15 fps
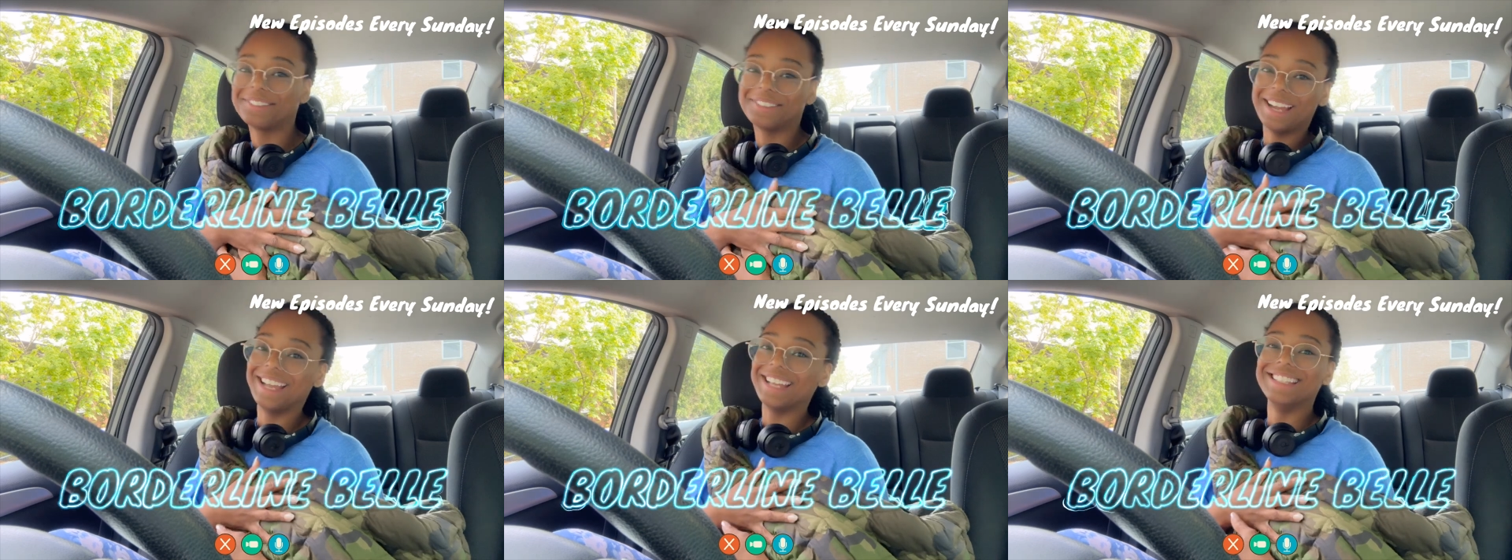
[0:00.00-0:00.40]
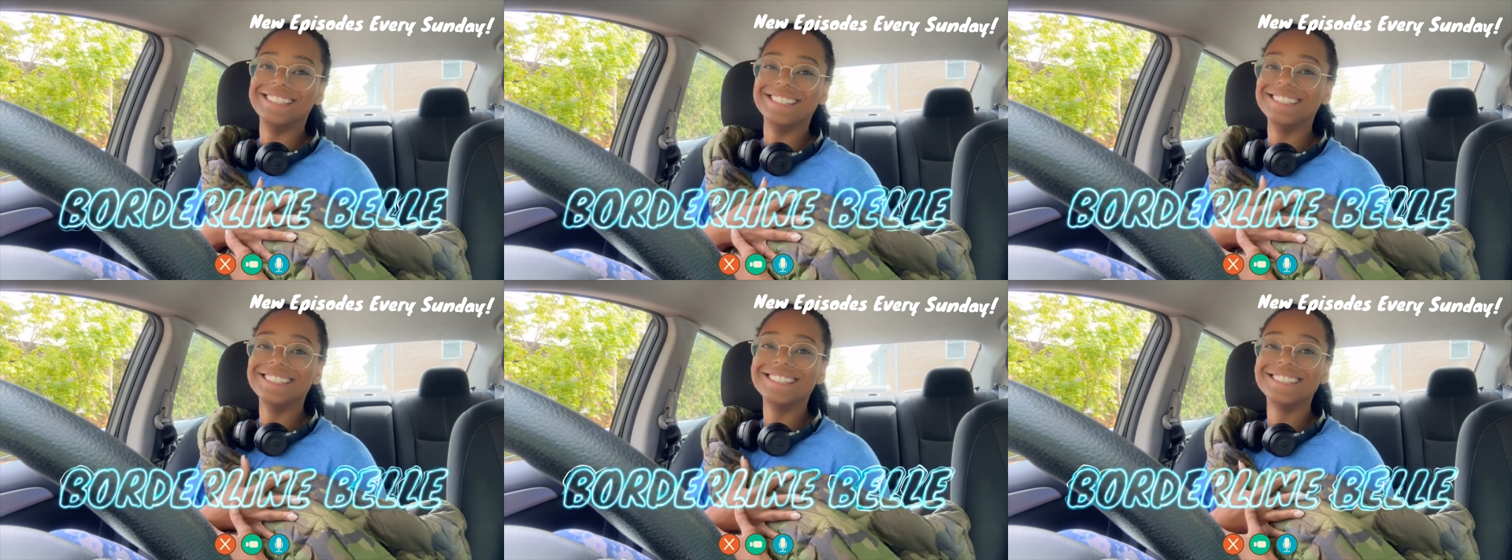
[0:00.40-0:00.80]

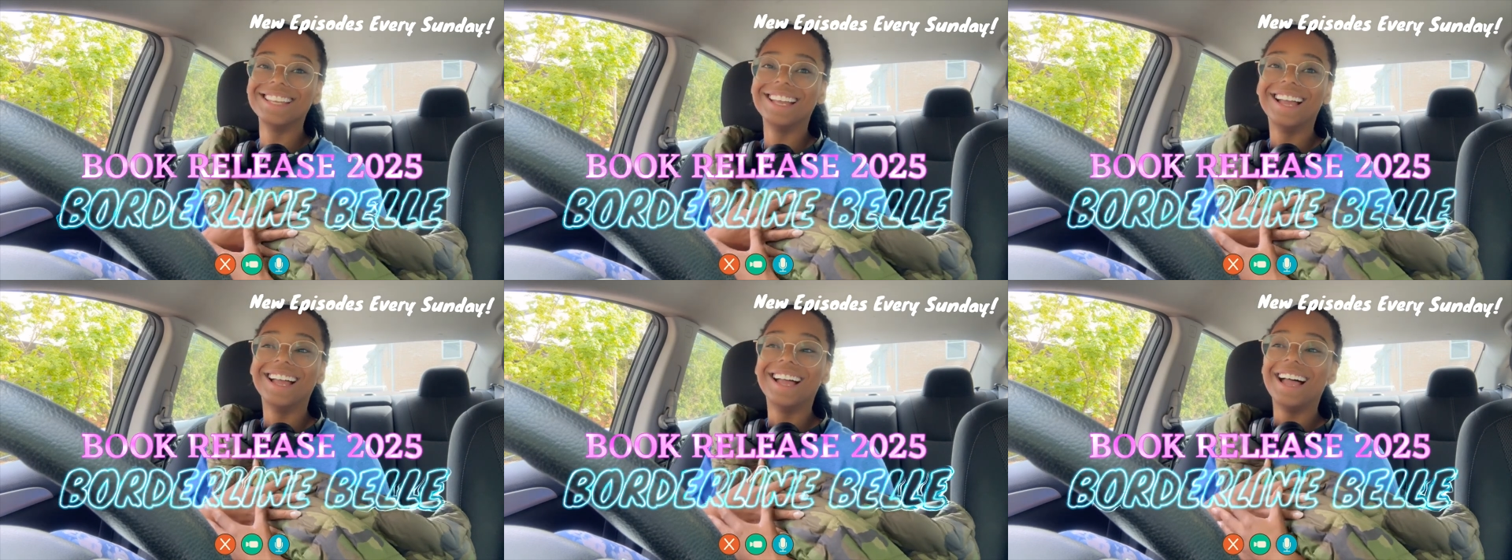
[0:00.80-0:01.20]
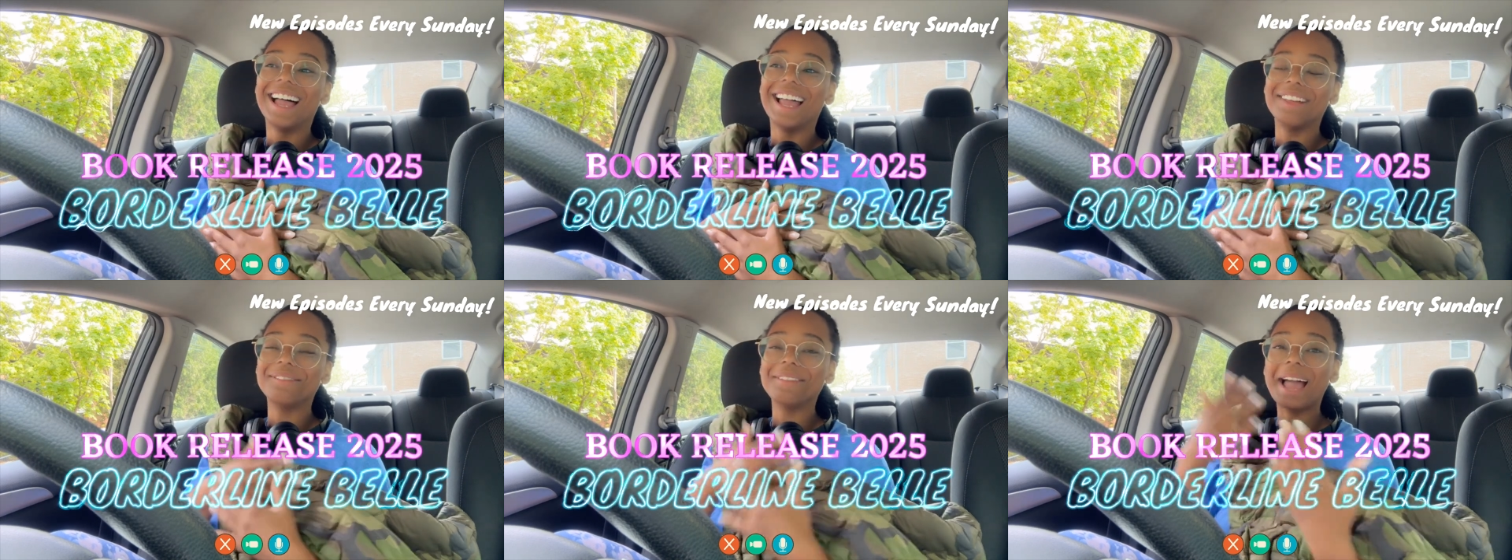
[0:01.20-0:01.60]
friends.
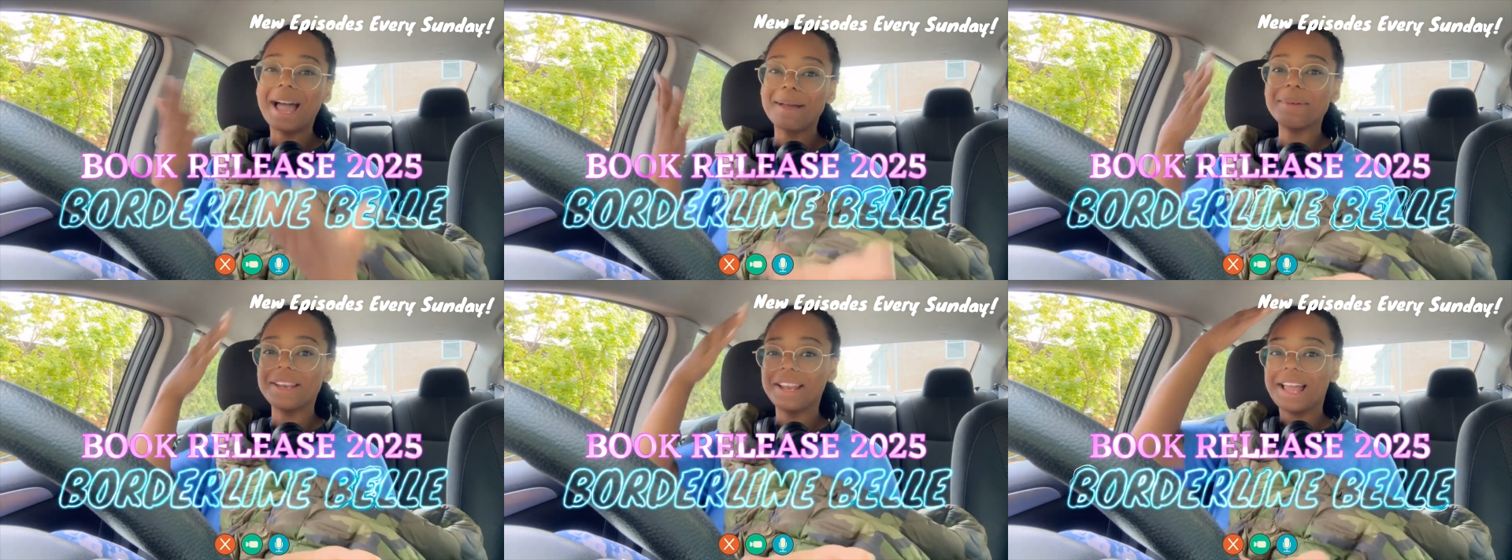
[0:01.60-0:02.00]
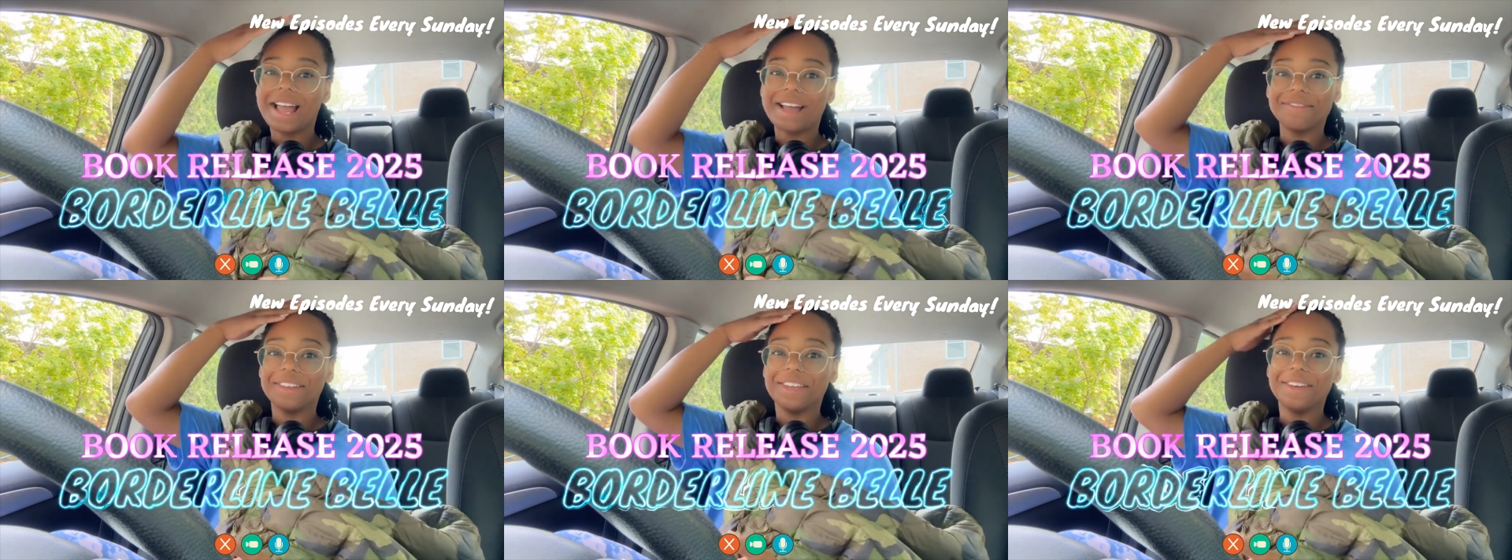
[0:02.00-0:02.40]
I'm happy to
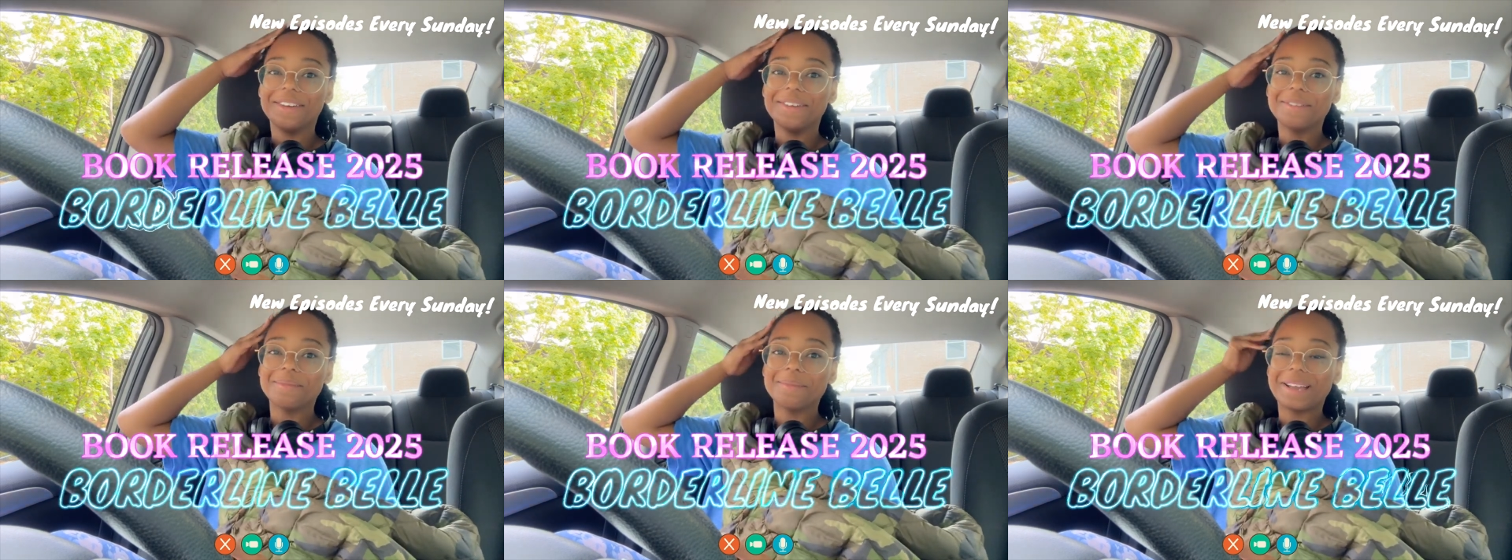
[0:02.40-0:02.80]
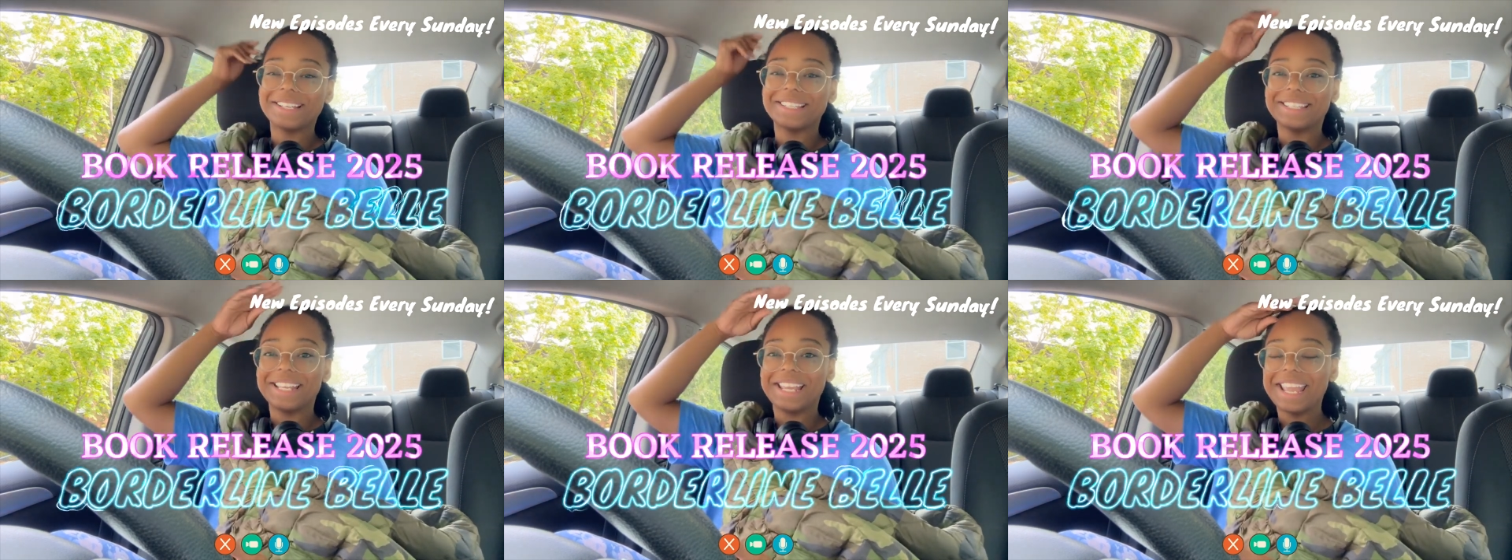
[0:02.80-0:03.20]
have you,
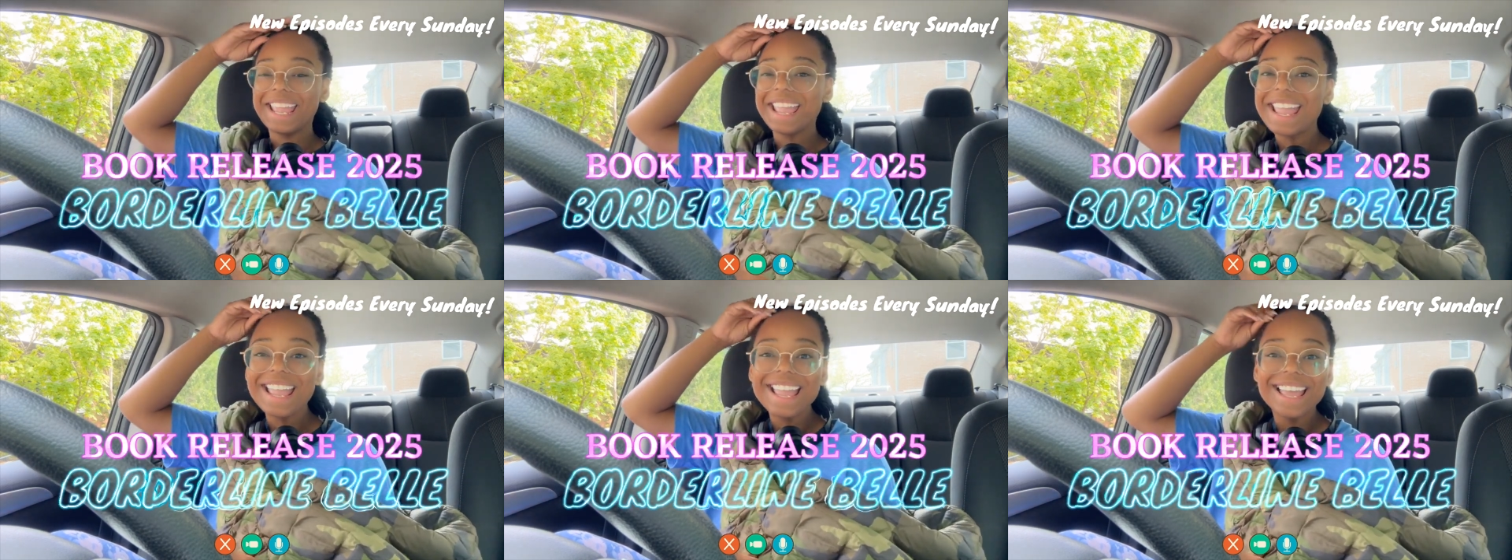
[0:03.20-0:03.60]
bestie.